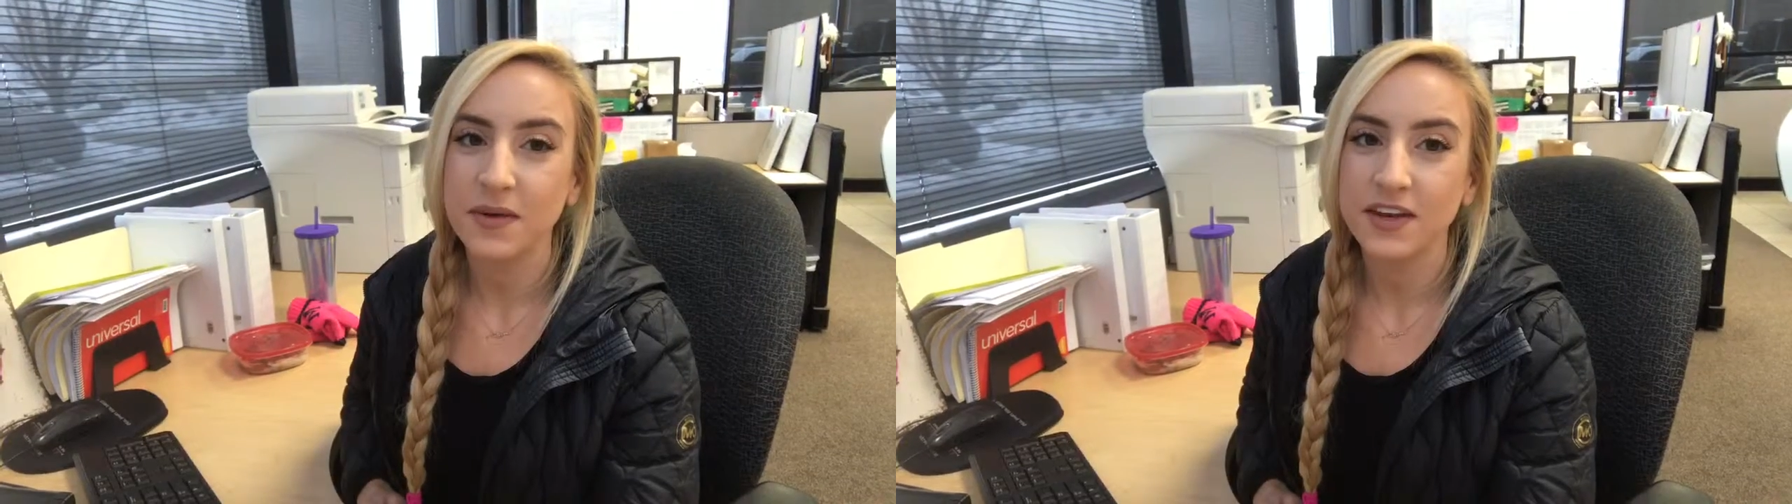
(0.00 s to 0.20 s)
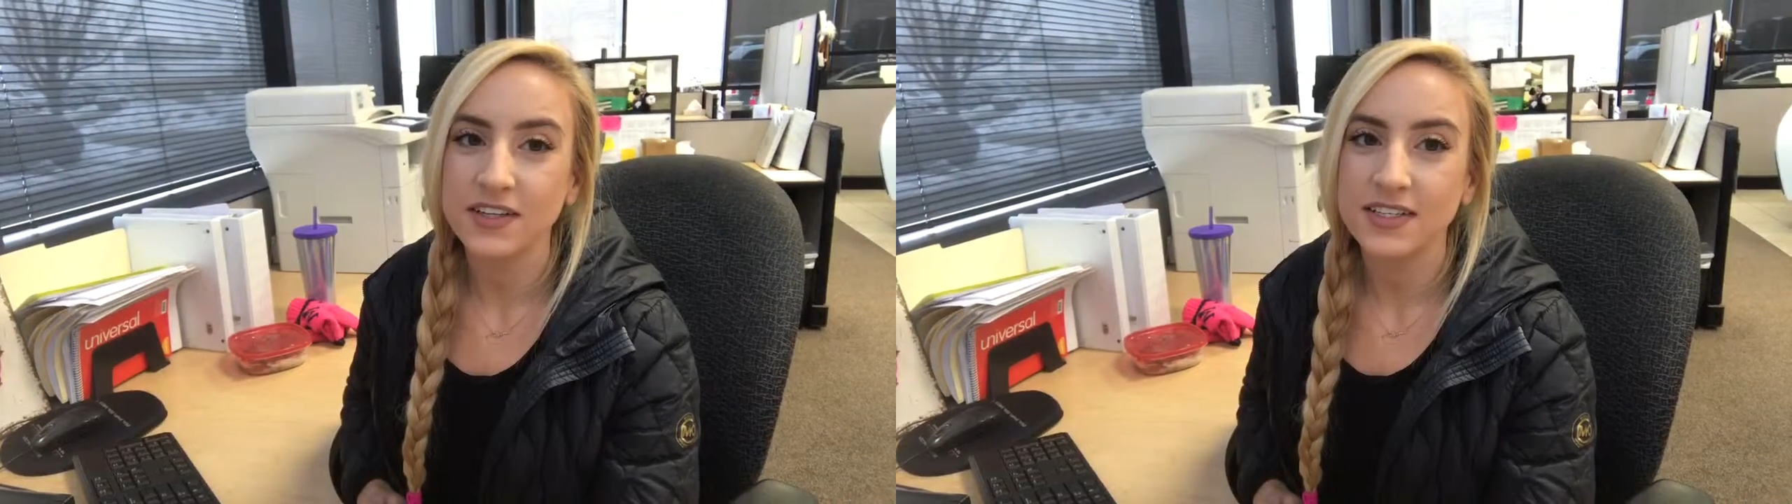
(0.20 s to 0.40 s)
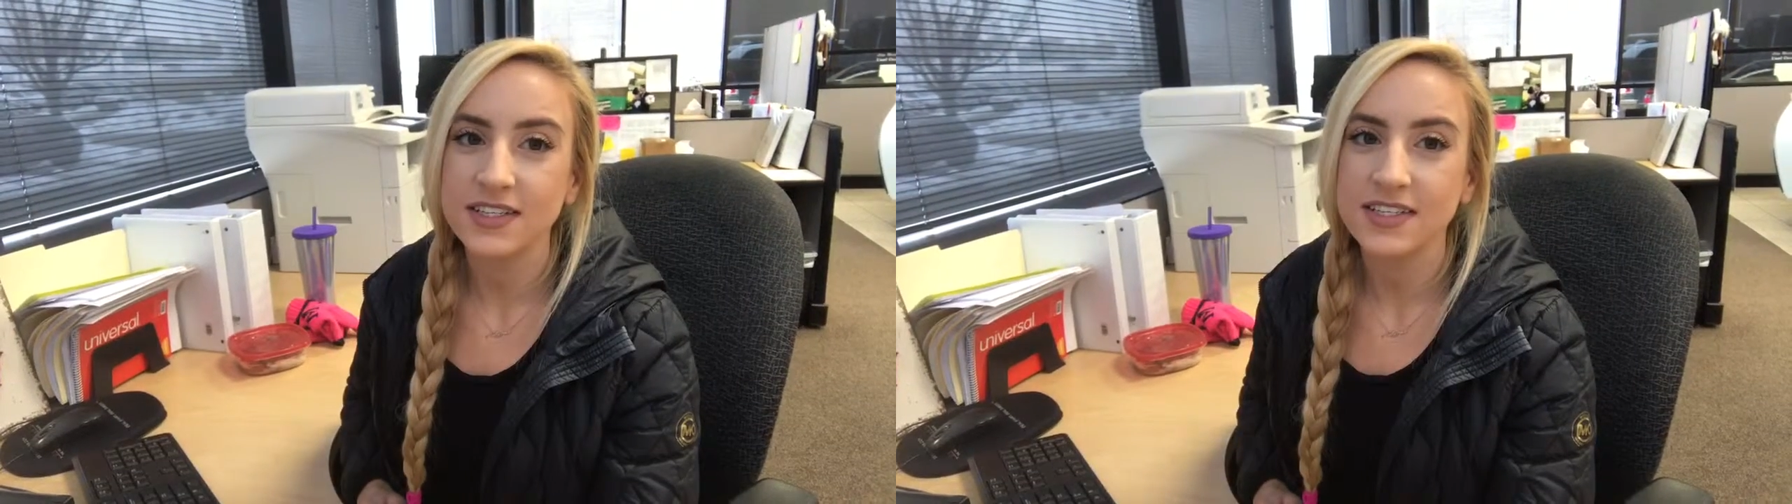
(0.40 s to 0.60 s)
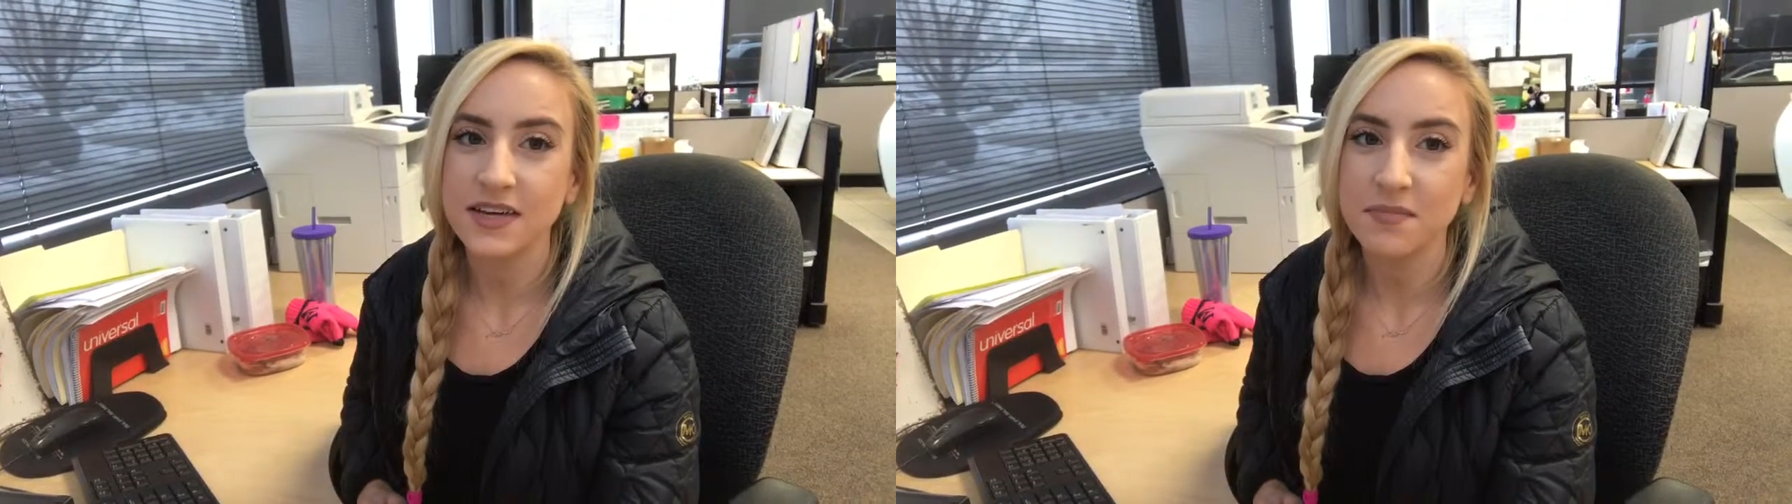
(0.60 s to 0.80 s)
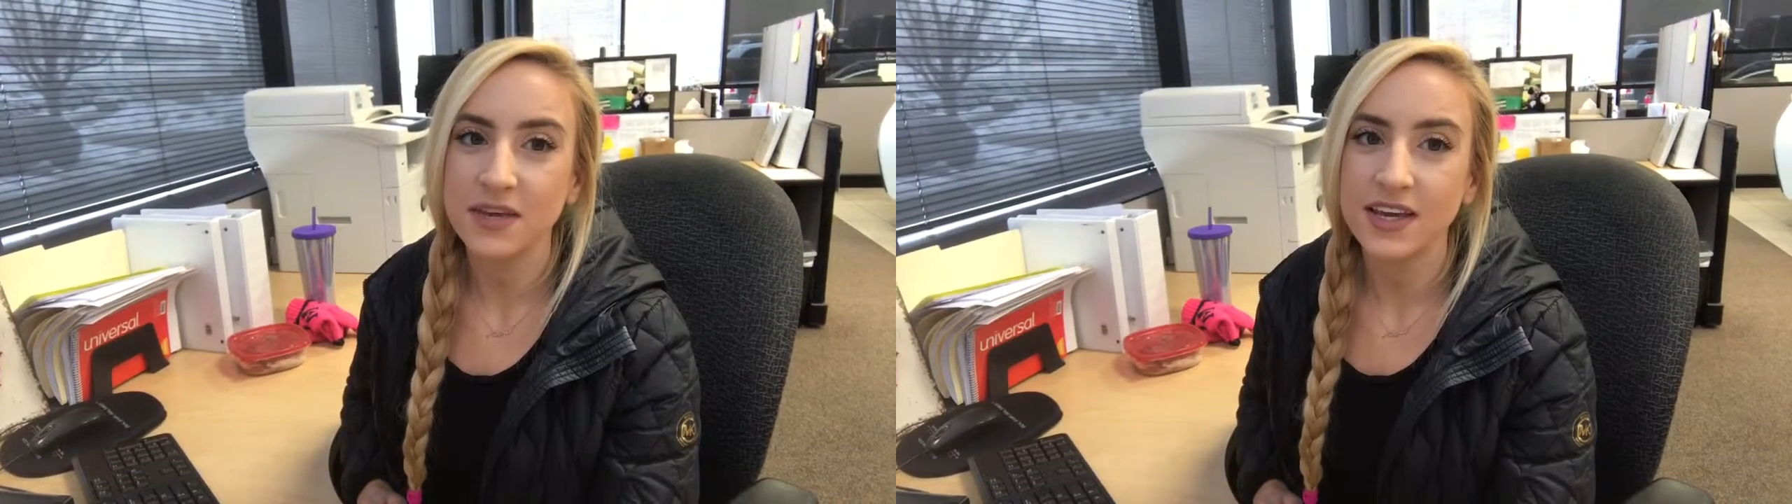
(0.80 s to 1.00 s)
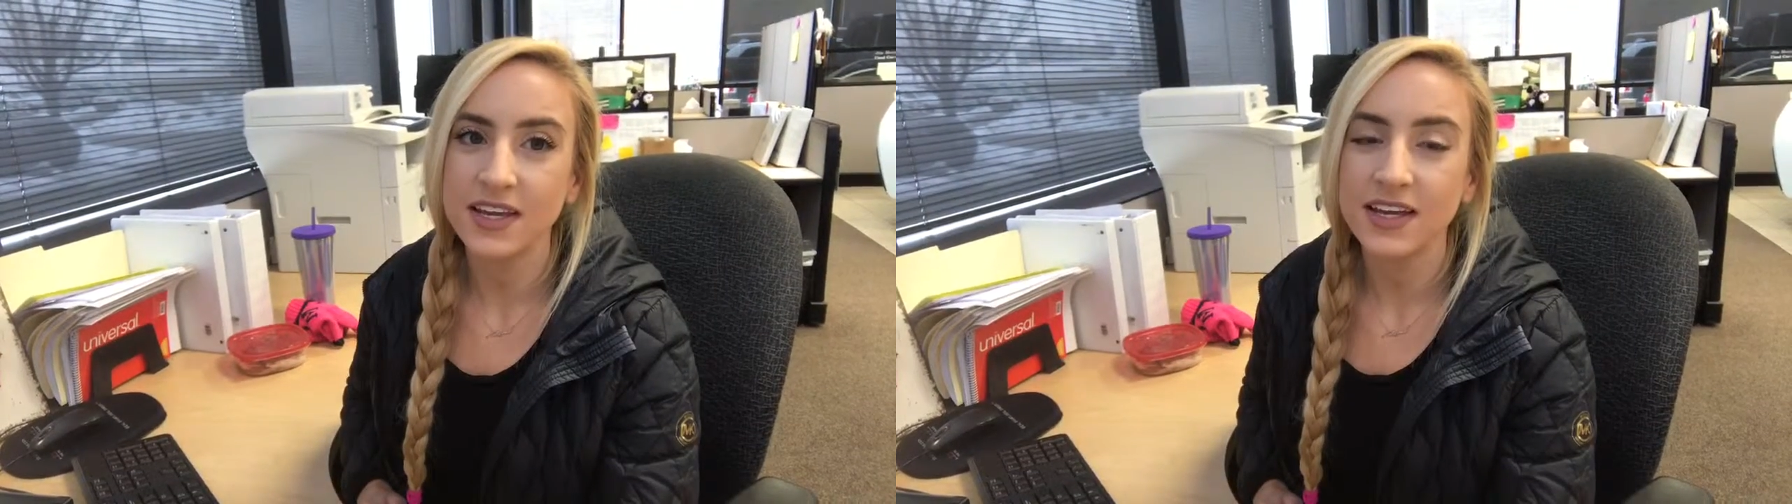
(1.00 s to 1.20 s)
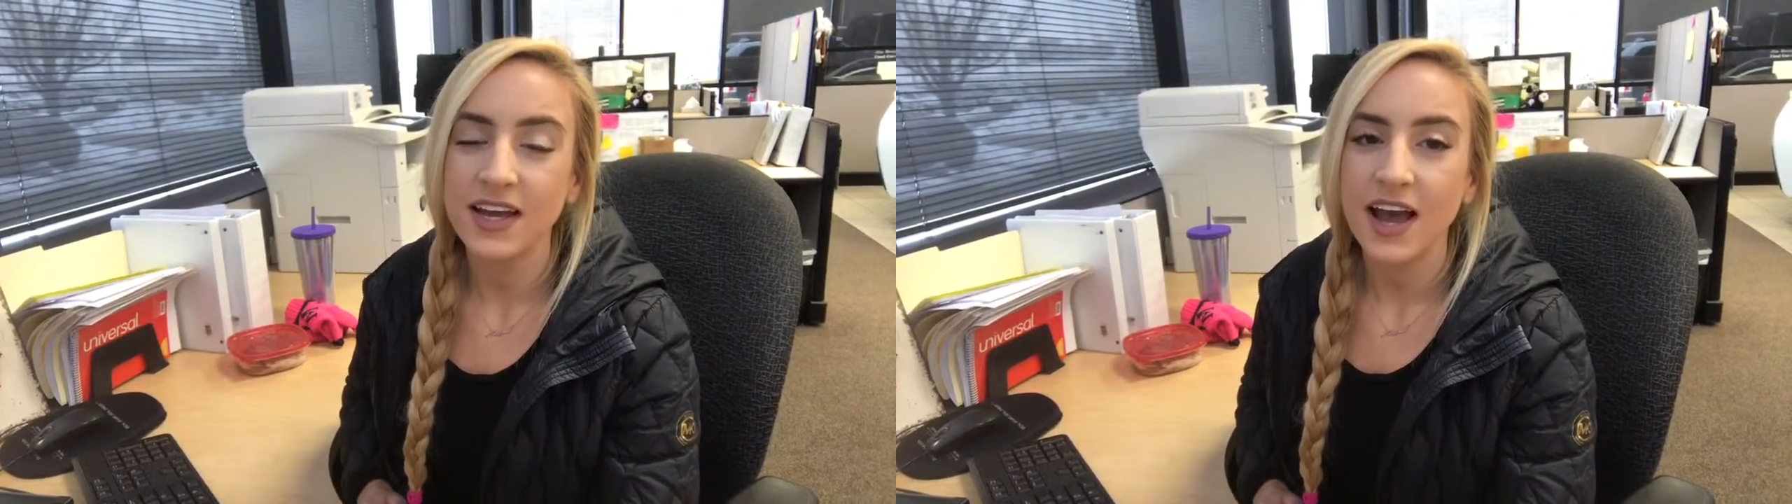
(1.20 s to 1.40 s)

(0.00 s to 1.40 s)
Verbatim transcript: Peterson Stampede.